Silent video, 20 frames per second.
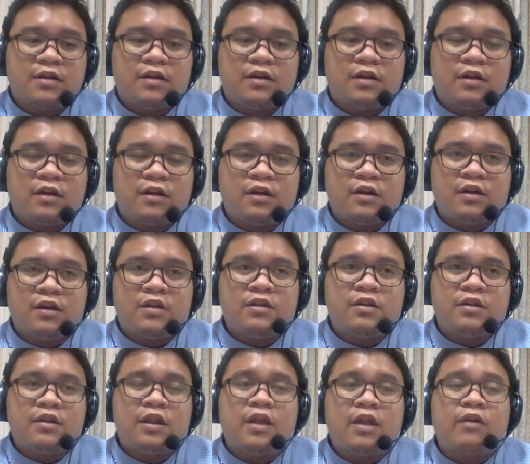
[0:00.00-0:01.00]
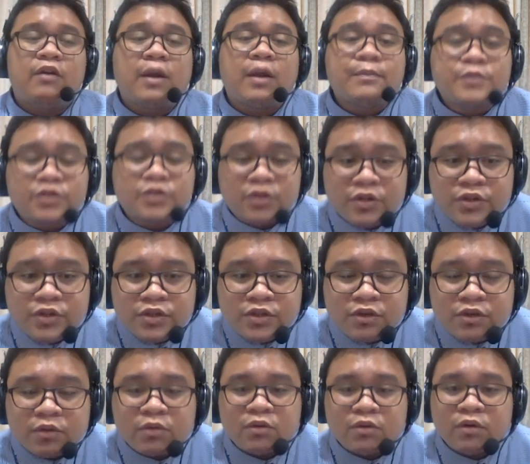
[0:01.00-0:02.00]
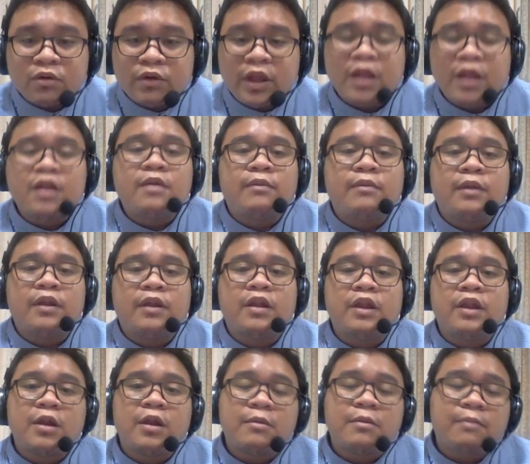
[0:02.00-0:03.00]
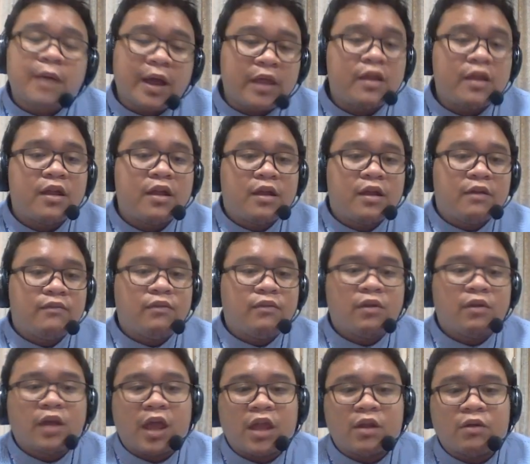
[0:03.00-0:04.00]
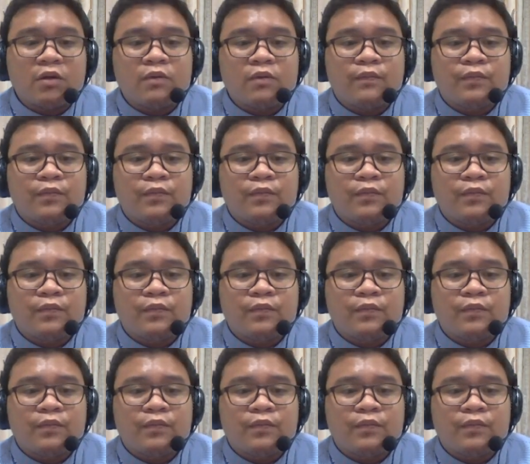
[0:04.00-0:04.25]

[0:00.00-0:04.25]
and eruptions occurring in a nearby volcano.